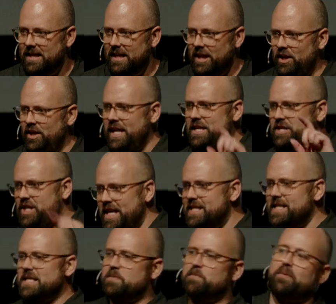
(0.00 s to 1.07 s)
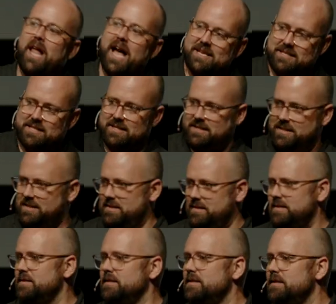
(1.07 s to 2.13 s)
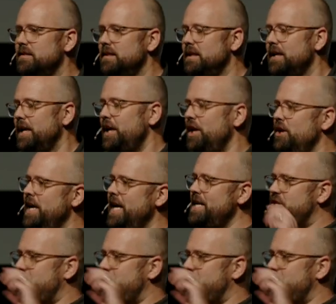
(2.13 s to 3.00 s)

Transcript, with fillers: You need Jesus plus. You need